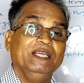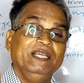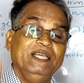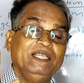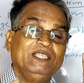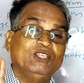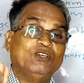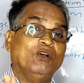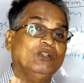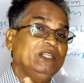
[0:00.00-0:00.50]

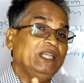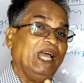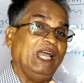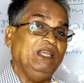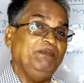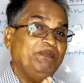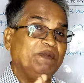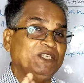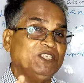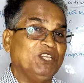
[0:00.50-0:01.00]
He is called the
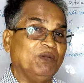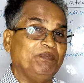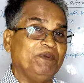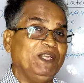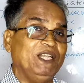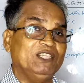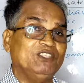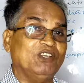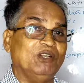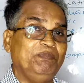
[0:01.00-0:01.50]
high priest
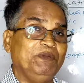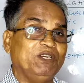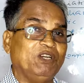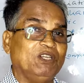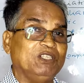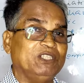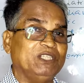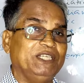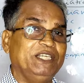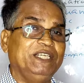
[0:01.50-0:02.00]
of nature
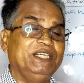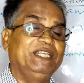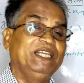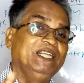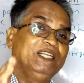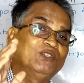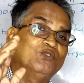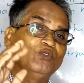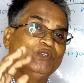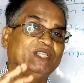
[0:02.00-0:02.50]
because he
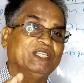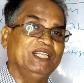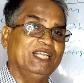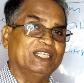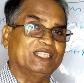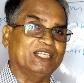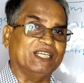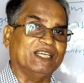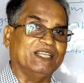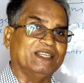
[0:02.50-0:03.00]
deals with
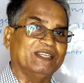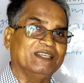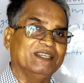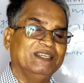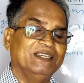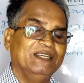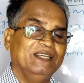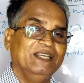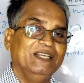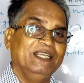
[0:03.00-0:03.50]
nature.
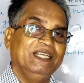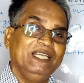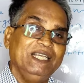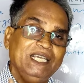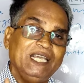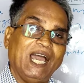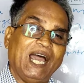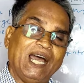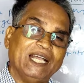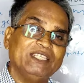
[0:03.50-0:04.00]

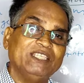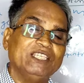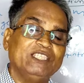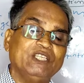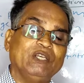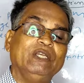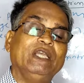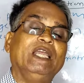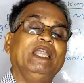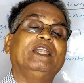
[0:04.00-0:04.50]
He has
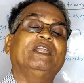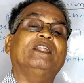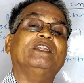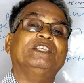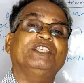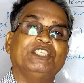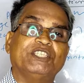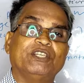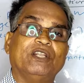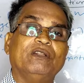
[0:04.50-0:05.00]
his
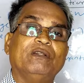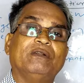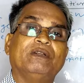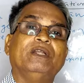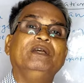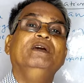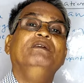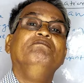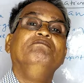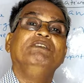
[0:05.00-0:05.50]
elder
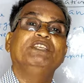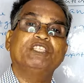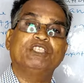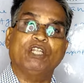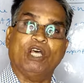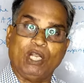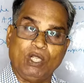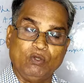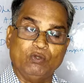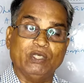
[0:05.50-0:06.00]
sister,
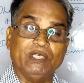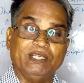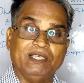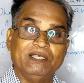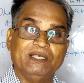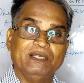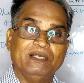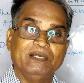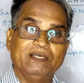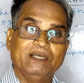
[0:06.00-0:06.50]
Miss
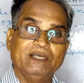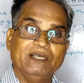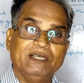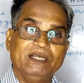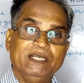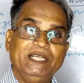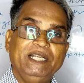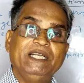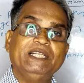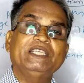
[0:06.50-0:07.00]
Dorothy.
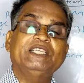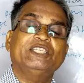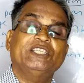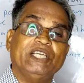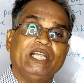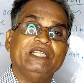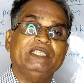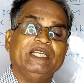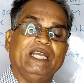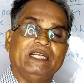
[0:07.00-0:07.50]
It
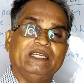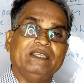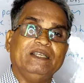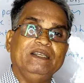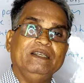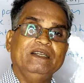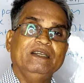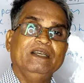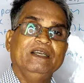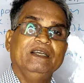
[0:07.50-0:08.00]
is said
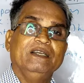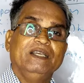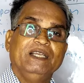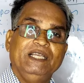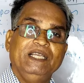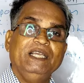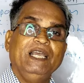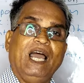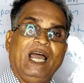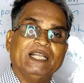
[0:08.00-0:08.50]
that
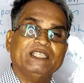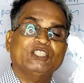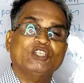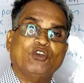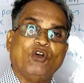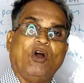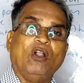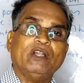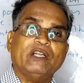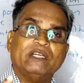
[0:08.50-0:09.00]
he
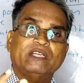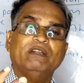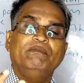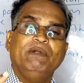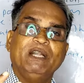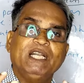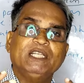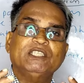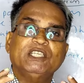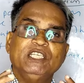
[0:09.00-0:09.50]
has got
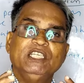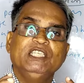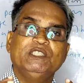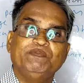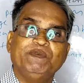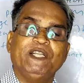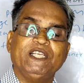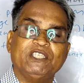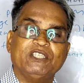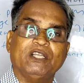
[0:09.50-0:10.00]
tremendous
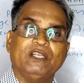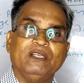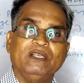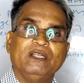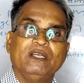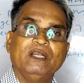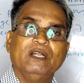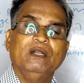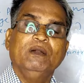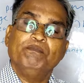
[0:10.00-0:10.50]
inspiration
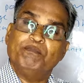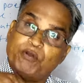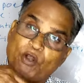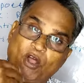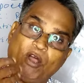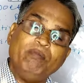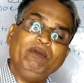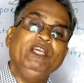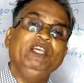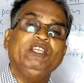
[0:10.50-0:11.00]

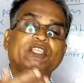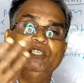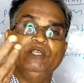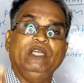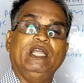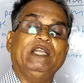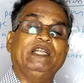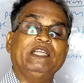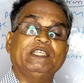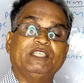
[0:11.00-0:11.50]
from his
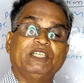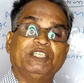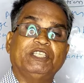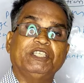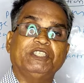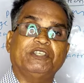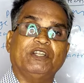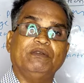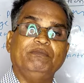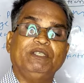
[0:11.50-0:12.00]
eldest
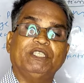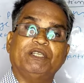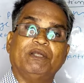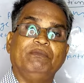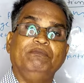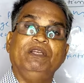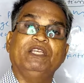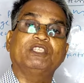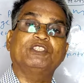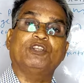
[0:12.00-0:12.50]
sister, Miss,
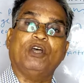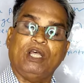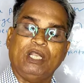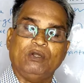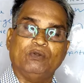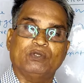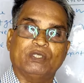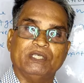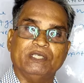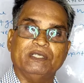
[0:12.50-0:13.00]
Miss
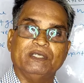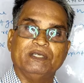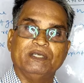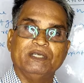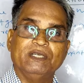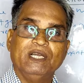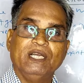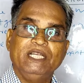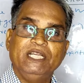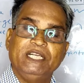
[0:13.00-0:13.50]
Dorothy.
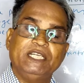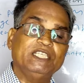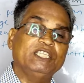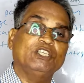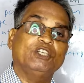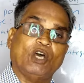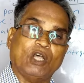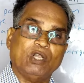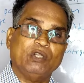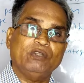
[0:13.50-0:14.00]
It
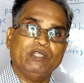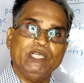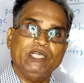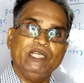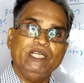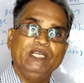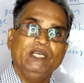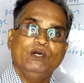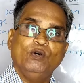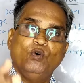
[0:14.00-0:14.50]
is
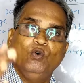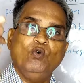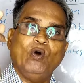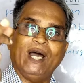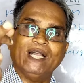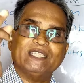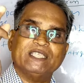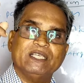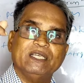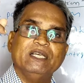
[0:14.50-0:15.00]
Dorothy
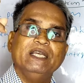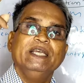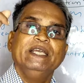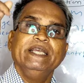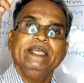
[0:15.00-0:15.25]
who has